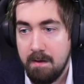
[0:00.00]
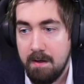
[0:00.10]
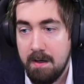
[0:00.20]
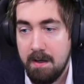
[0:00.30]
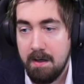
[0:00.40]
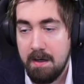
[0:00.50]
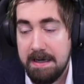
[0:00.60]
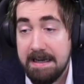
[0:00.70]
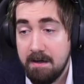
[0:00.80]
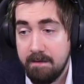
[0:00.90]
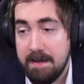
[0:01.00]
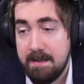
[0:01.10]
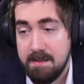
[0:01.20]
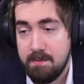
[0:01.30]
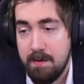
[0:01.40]

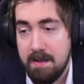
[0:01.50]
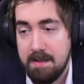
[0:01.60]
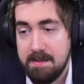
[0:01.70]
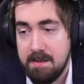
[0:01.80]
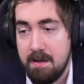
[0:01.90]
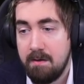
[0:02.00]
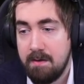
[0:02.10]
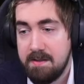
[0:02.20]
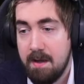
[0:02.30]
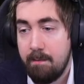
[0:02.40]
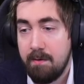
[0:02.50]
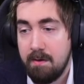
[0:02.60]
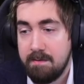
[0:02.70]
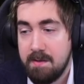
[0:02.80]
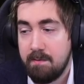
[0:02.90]
Innervate as well is another example
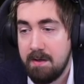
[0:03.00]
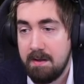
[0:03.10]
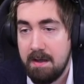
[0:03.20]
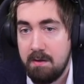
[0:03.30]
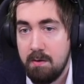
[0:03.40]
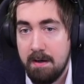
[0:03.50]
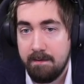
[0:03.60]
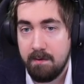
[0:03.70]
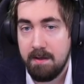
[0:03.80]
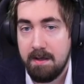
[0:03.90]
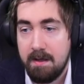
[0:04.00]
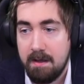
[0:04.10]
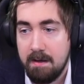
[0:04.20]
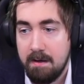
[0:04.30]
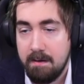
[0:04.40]
of something that you have to like
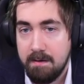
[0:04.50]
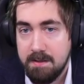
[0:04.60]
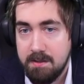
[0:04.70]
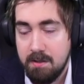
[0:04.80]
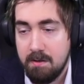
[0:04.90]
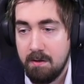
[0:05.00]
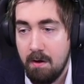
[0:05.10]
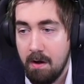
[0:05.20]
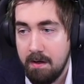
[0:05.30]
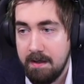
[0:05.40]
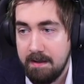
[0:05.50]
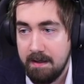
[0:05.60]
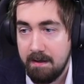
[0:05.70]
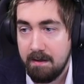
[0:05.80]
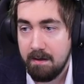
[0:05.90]
toggle on, and
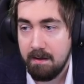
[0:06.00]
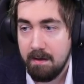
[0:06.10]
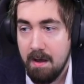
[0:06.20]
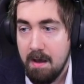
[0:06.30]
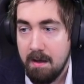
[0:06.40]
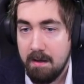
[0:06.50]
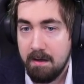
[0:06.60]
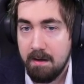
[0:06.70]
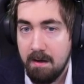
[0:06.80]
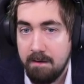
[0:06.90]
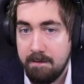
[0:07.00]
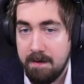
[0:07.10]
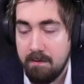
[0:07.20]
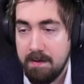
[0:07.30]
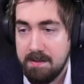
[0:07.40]
then
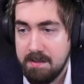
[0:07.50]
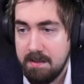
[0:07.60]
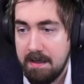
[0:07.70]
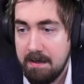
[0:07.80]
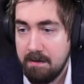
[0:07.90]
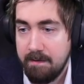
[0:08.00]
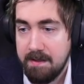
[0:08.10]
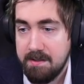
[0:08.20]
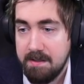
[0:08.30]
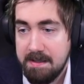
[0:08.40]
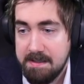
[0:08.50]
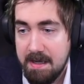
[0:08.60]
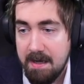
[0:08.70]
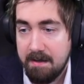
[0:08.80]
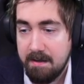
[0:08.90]
configuration innervation is
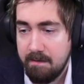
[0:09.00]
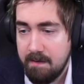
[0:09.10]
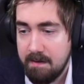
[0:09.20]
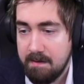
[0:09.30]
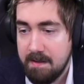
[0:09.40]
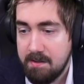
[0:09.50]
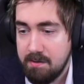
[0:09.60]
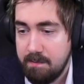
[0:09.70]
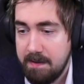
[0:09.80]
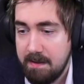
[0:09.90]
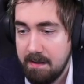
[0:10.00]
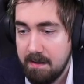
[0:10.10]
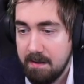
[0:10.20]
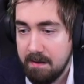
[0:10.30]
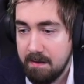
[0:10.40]
active, and then that should be
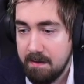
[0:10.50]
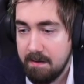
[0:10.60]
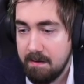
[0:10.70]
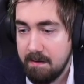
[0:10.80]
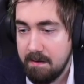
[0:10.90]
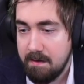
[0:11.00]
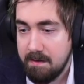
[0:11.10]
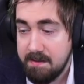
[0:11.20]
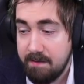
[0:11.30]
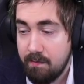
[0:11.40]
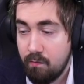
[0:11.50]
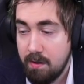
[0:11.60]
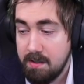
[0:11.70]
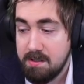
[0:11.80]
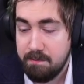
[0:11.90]
here. It's even
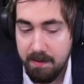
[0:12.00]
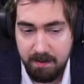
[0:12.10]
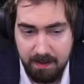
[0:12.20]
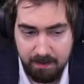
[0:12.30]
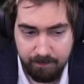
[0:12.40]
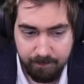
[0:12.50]
worse, but yeah.